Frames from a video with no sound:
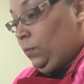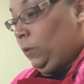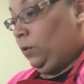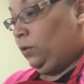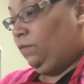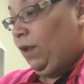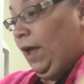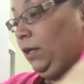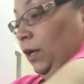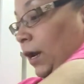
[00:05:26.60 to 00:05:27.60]
You're going to
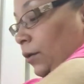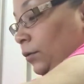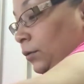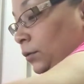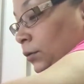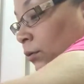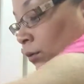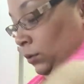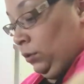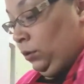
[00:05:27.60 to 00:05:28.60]
flatten it out
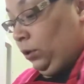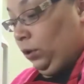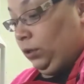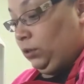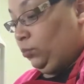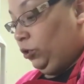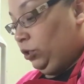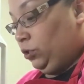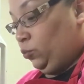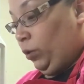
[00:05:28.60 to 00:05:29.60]
as
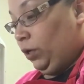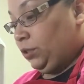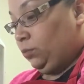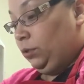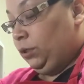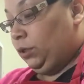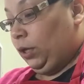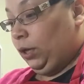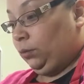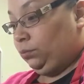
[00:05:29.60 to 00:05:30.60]
much as you possibly
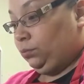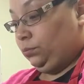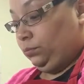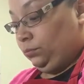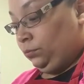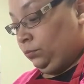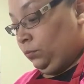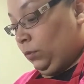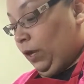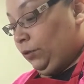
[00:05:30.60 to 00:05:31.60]
can.
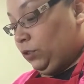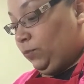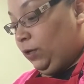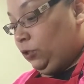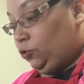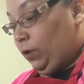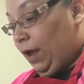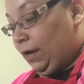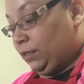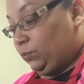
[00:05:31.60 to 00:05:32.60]
Now the spinach, you
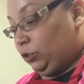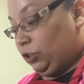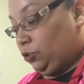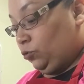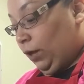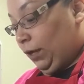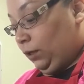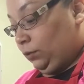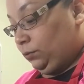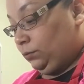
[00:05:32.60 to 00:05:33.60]
add as much as you
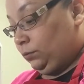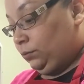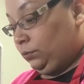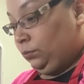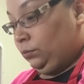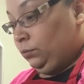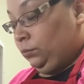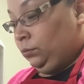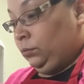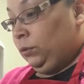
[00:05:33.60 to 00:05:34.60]
like.
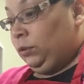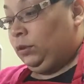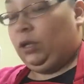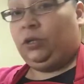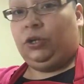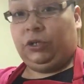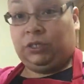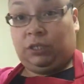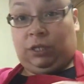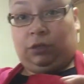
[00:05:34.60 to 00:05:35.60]
Then you're going
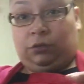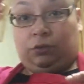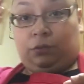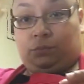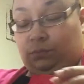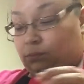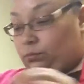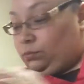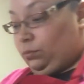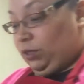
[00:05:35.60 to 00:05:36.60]
to take your
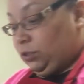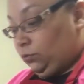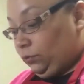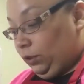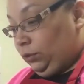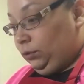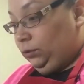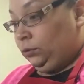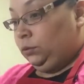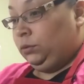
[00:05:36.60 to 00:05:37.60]
mozzarella,
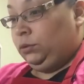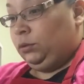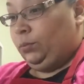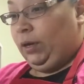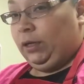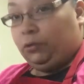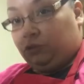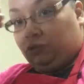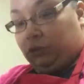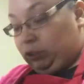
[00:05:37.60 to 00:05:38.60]
your
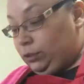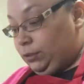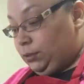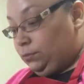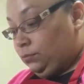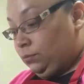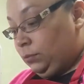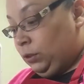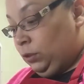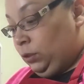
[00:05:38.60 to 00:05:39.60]
polio string cheese.
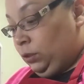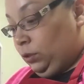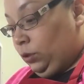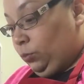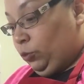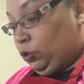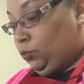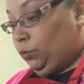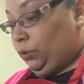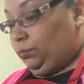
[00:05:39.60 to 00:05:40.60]
I'm going to put
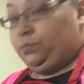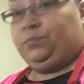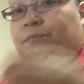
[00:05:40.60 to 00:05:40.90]
2 of them.